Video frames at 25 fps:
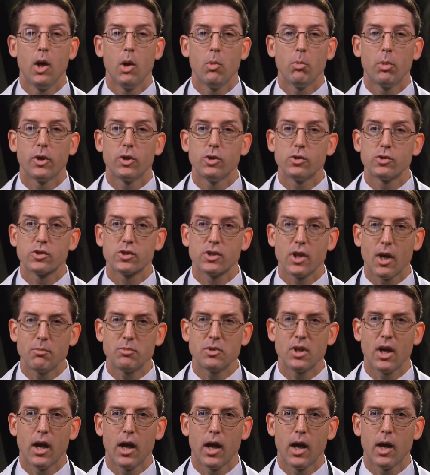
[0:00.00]
but you'll
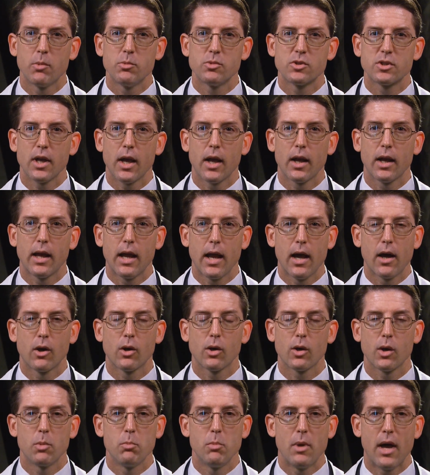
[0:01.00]
sometimes
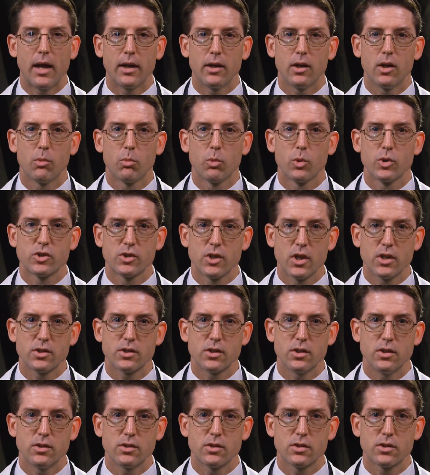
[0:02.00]
encounter imatinib
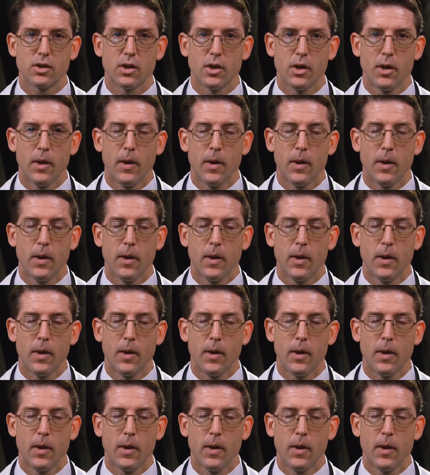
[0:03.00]
resistance.